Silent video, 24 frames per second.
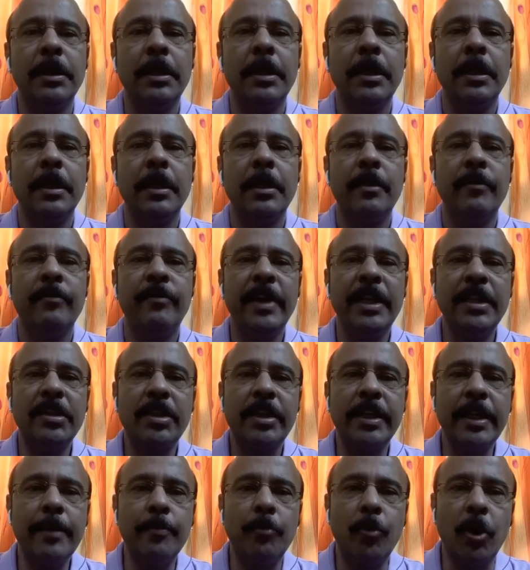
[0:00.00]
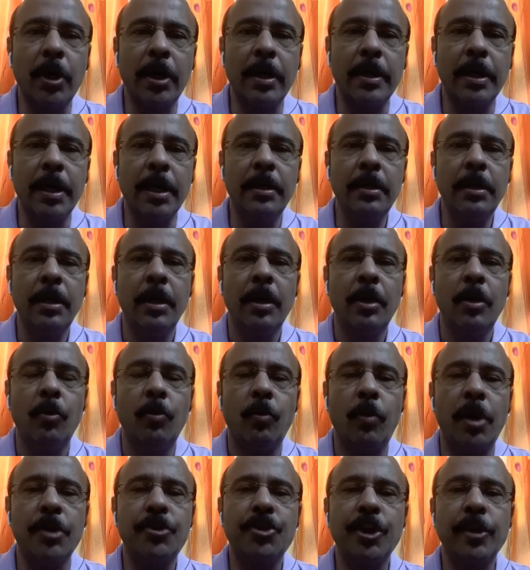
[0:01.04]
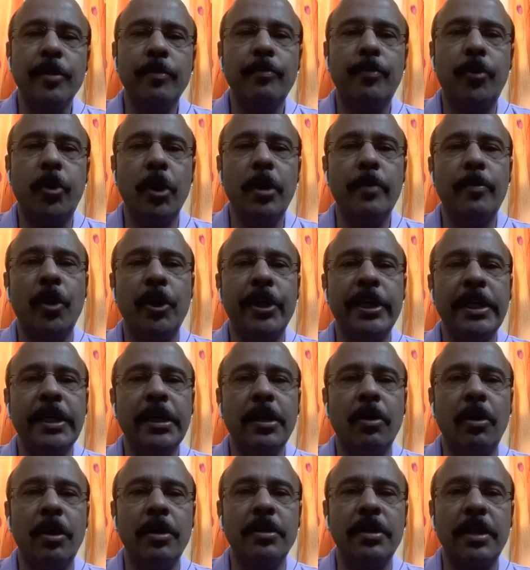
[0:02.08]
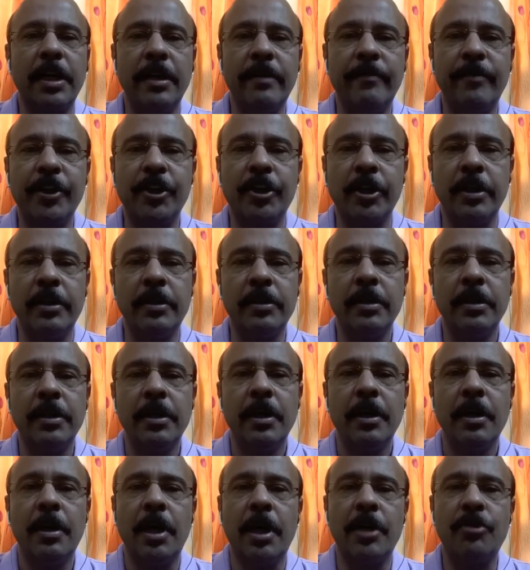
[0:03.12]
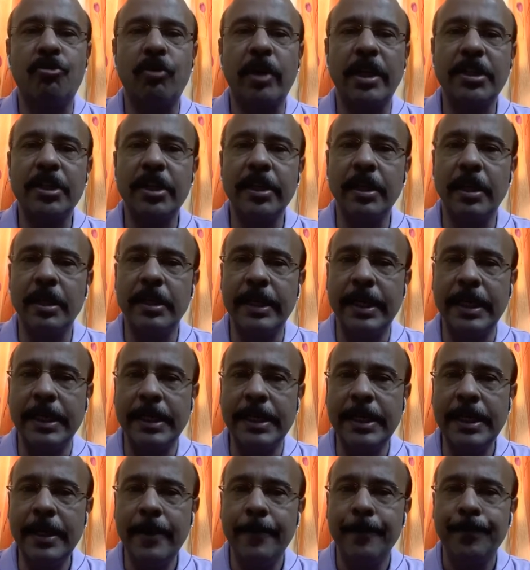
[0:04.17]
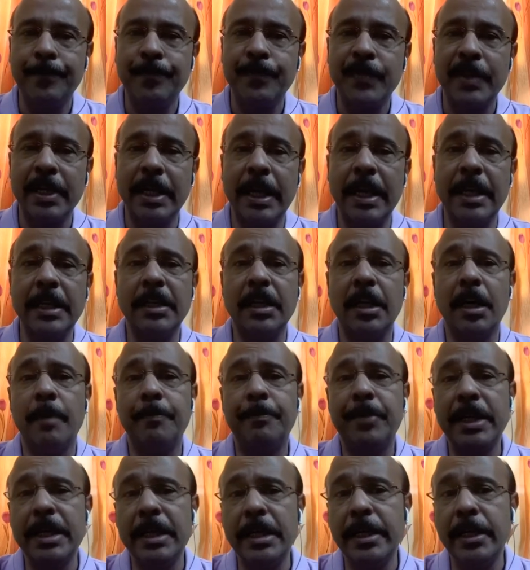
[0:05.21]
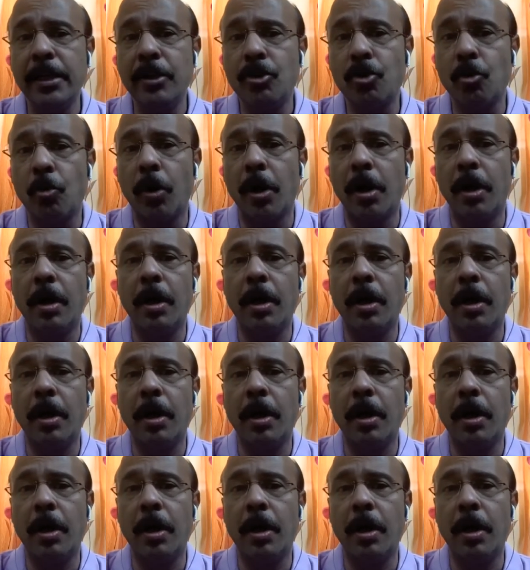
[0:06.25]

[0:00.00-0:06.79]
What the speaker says: We see Murugan watching Fulboni on television, addressing a lady and appealing to her